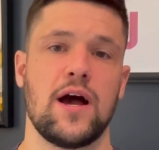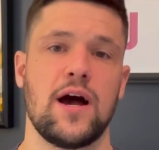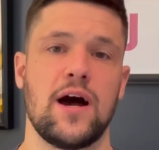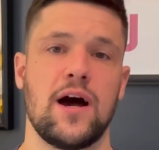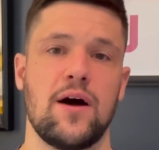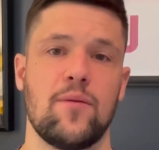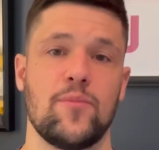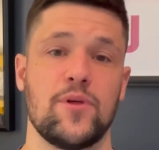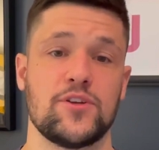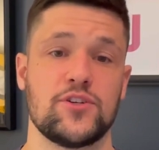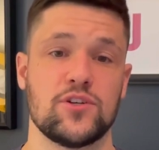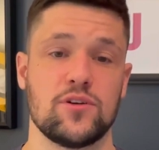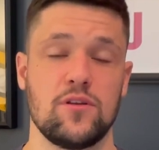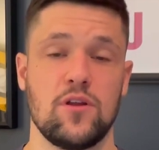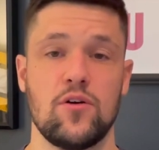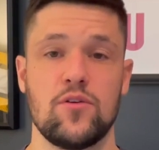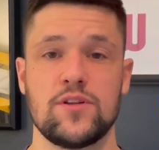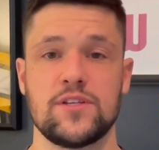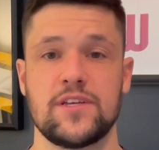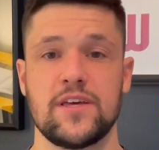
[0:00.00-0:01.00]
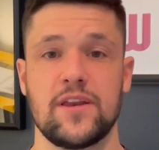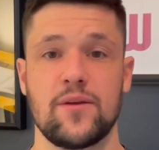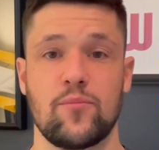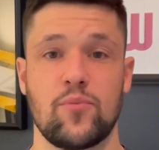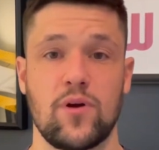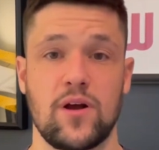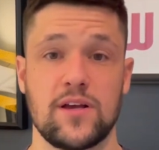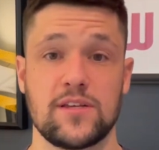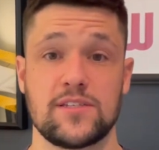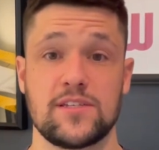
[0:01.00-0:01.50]
that your loan is getting
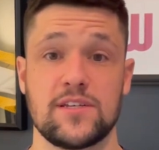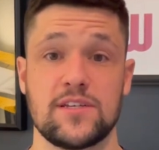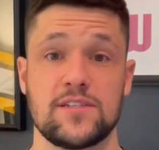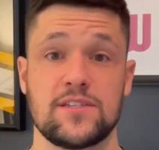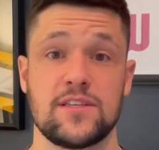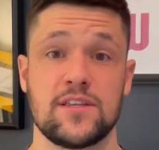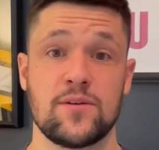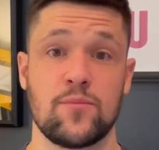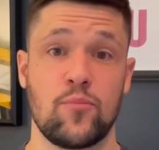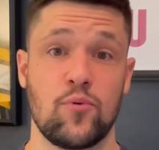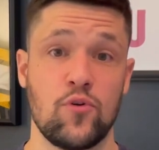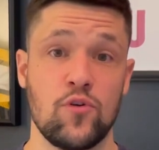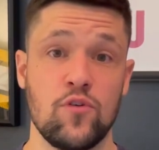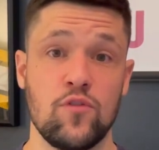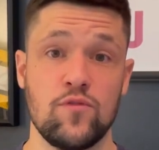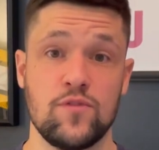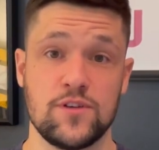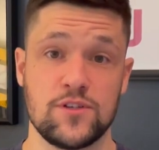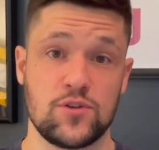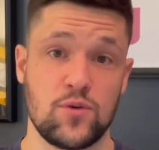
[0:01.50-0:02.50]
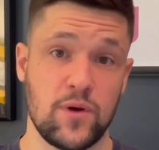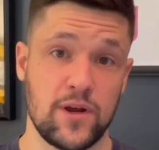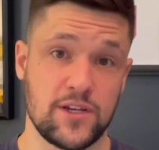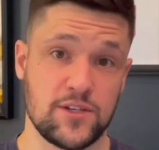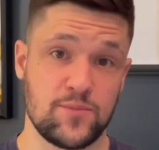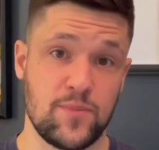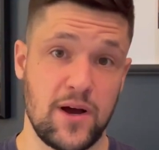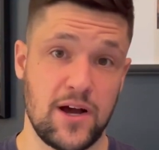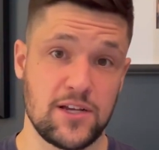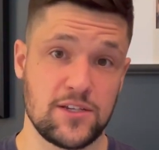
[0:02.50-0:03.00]
processed and approved as quick
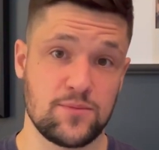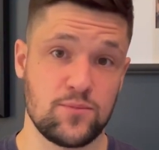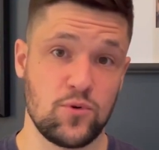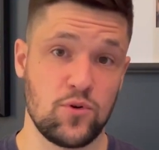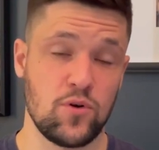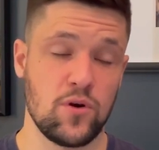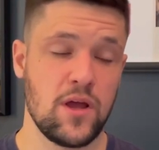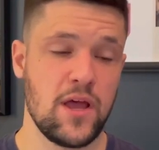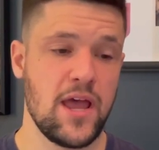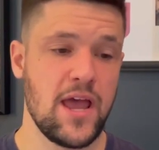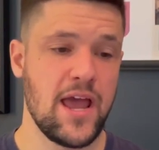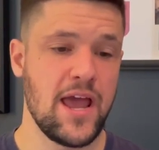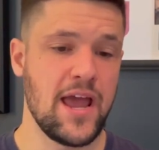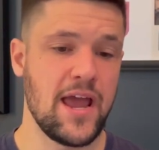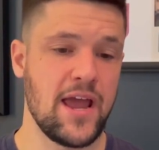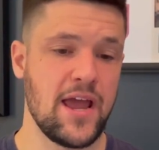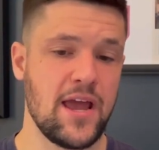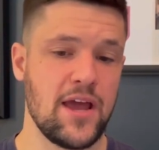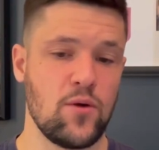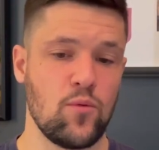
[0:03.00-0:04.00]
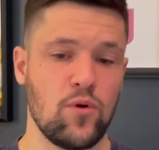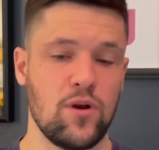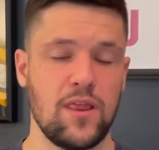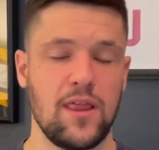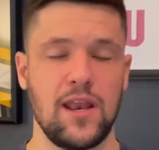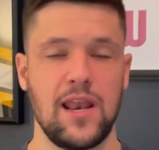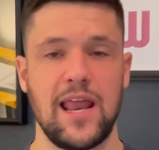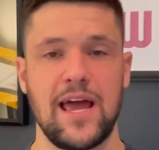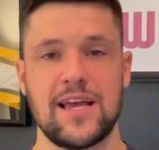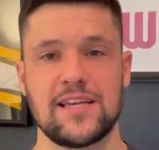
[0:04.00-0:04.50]
as possible. And one of
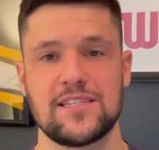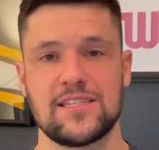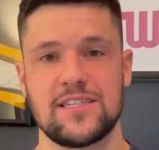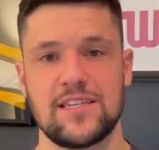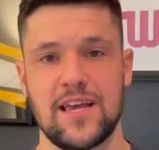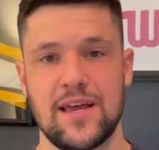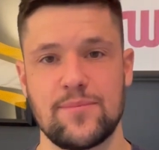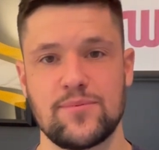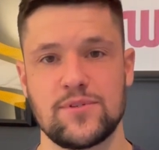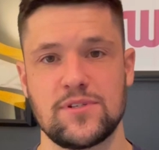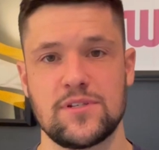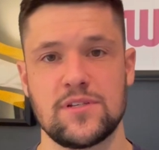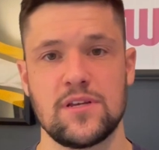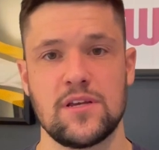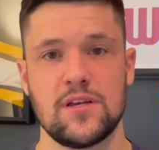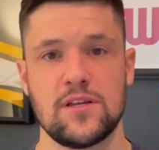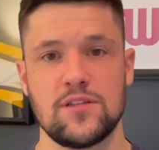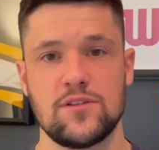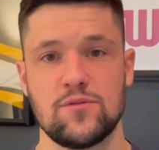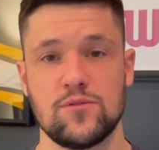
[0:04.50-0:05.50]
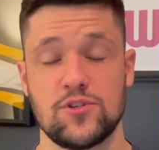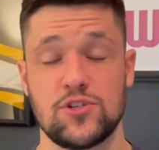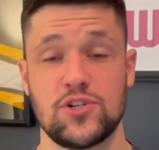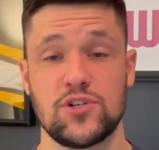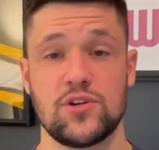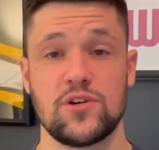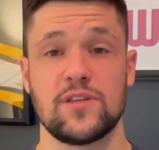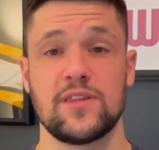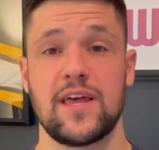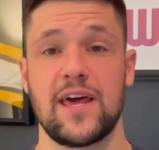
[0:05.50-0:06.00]
the last steps to
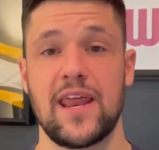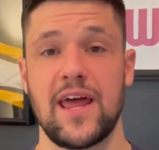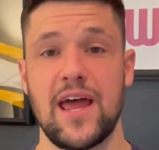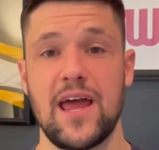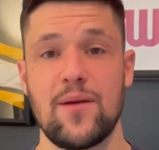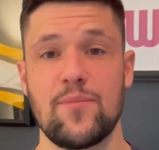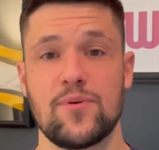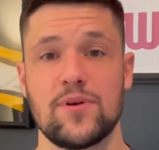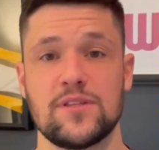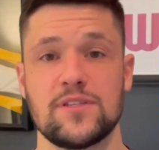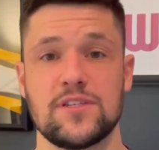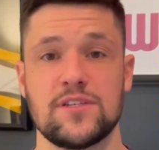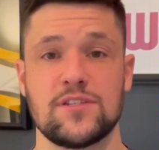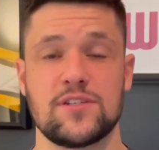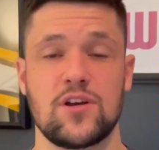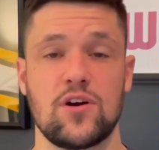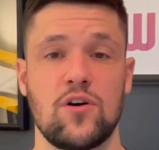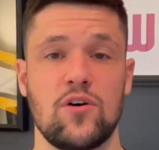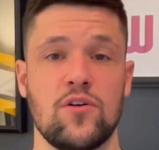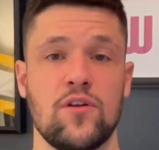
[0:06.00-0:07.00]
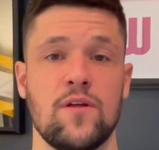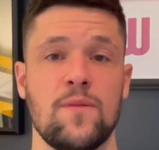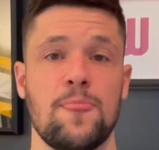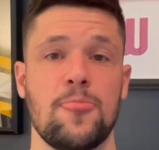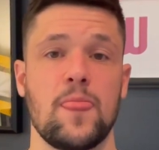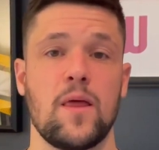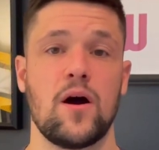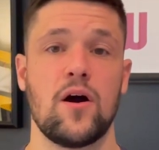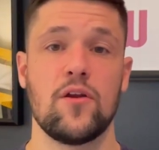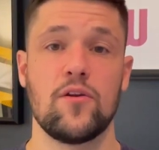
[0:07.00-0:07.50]
ensuring that happens is called
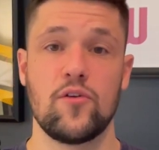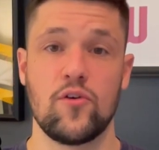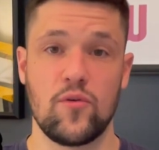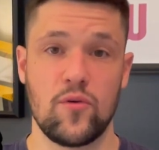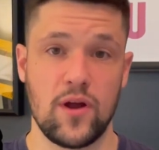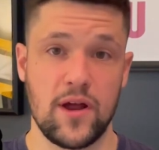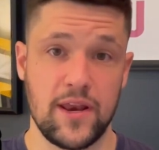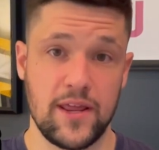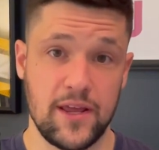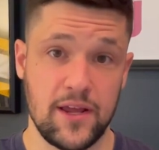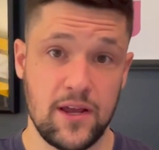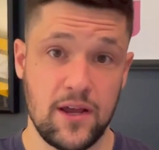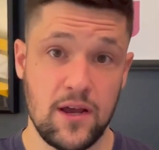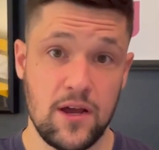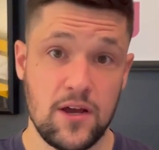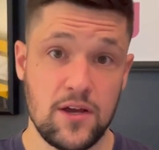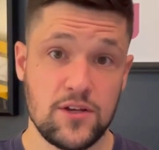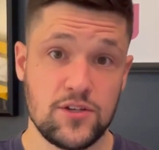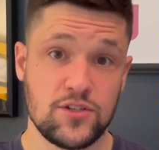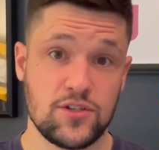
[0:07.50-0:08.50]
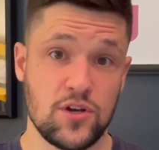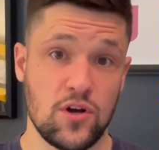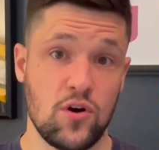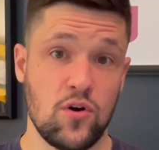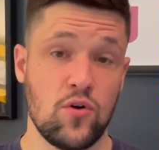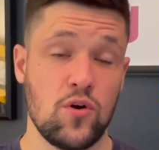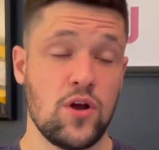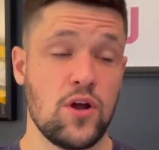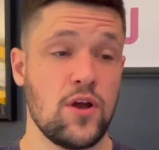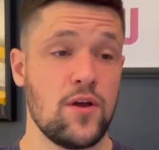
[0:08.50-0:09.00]
underwriting.
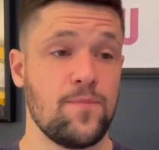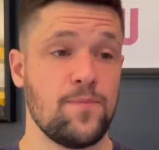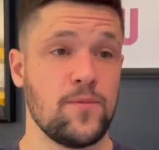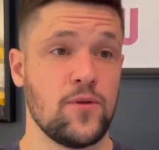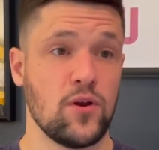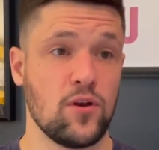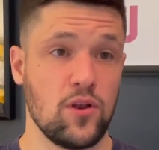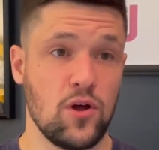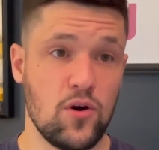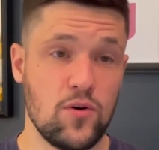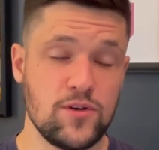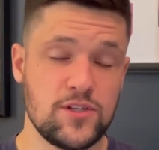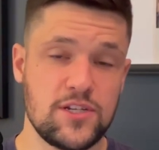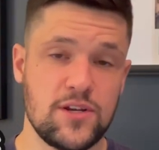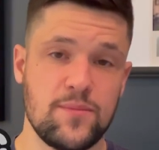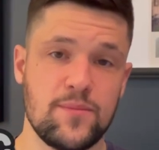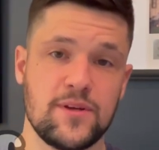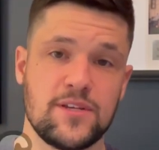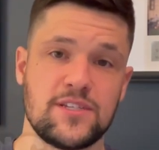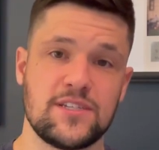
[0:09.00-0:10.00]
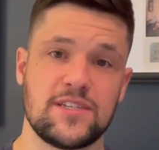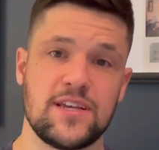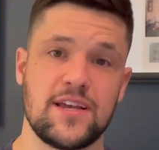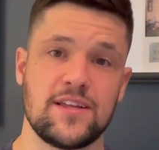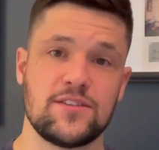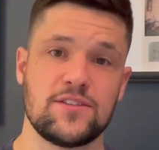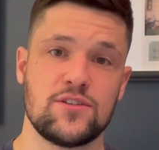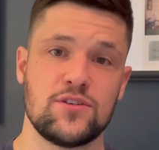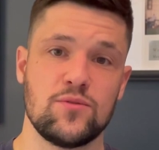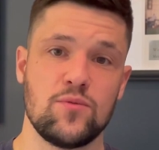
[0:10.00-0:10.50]
So your loan is going to be
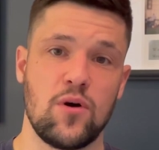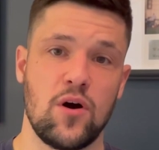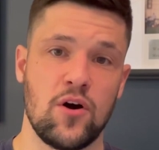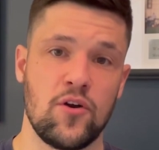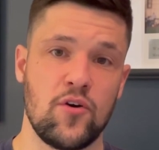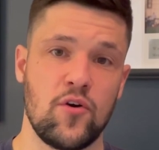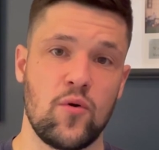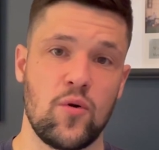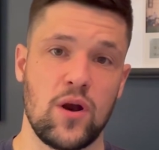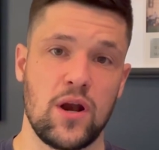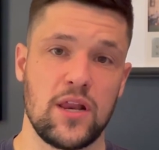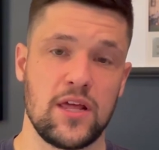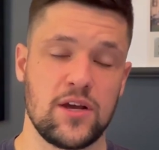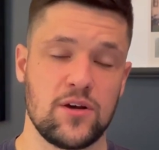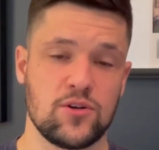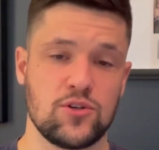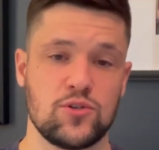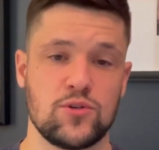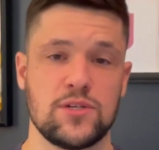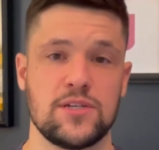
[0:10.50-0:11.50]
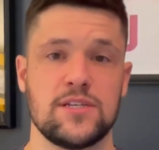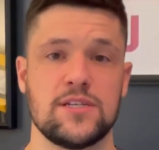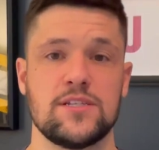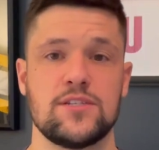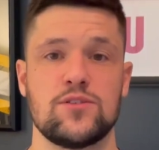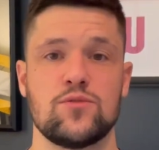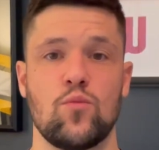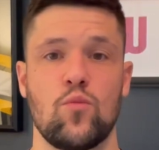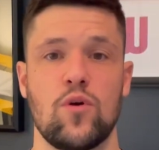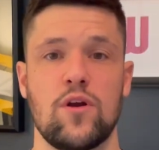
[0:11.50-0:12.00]
sent to underwriting, which
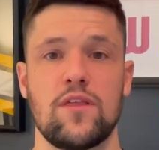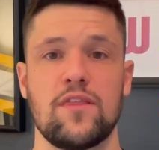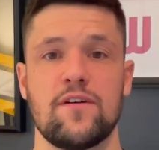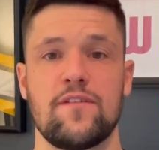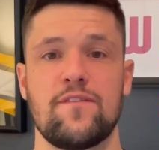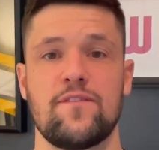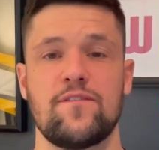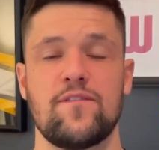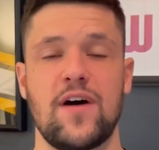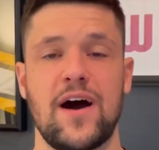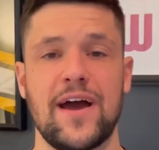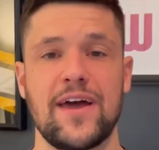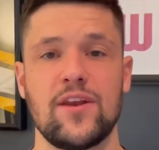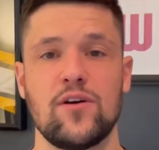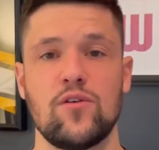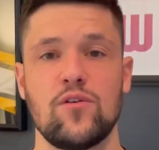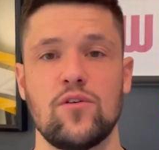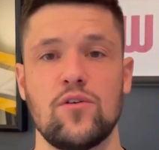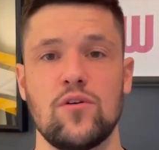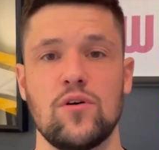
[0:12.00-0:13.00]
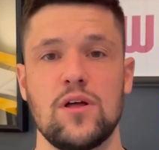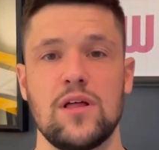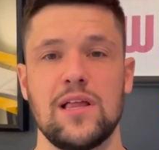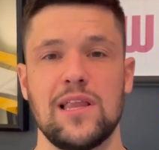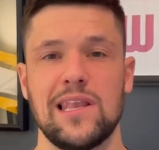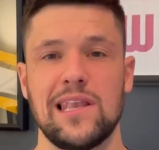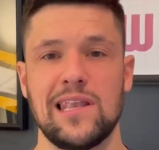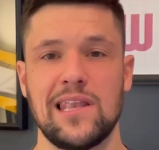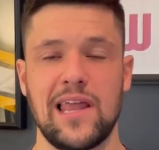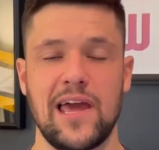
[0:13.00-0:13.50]
is one of the final
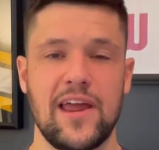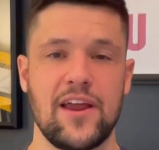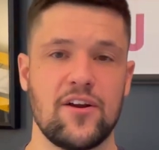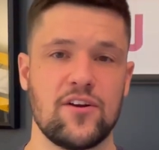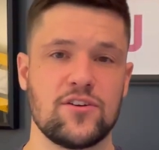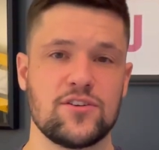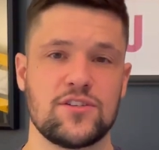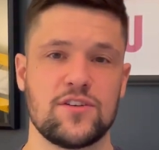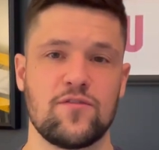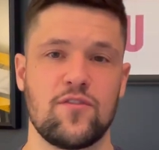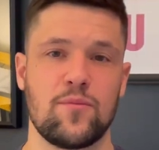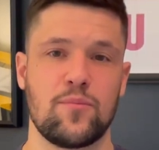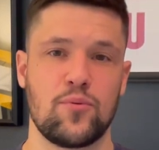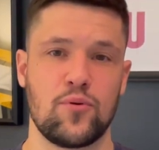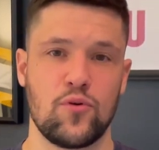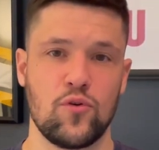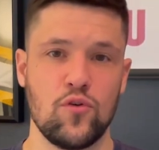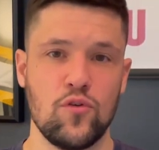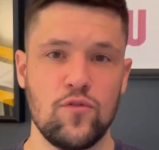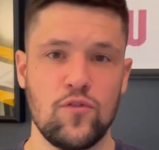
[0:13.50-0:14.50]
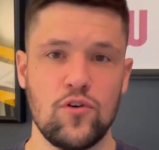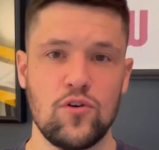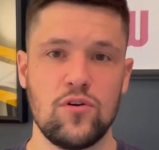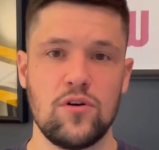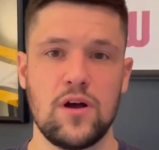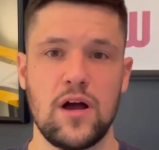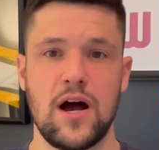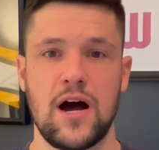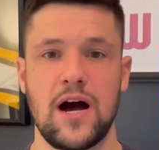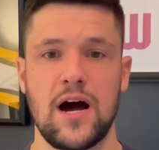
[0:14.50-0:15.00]
layers of approval.